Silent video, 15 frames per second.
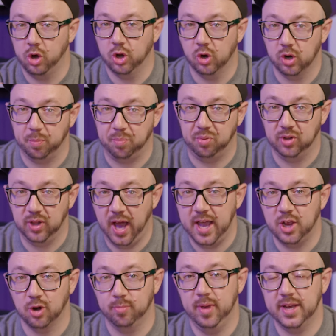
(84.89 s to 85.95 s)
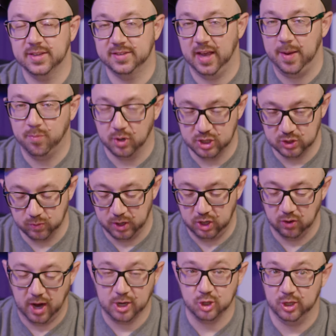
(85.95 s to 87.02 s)
you're going to play your mixtape, which is when
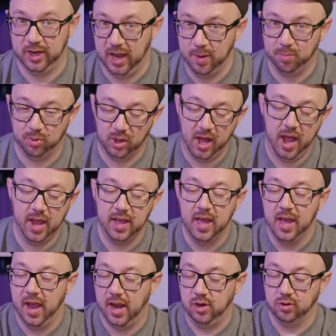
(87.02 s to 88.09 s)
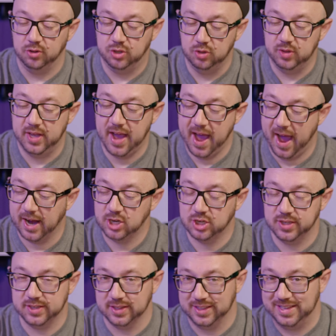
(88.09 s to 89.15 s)
you'll actually hit play and you'll do the
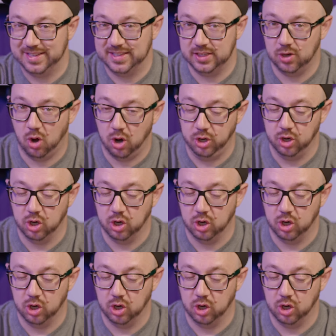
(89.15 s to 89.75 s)
actions listed on your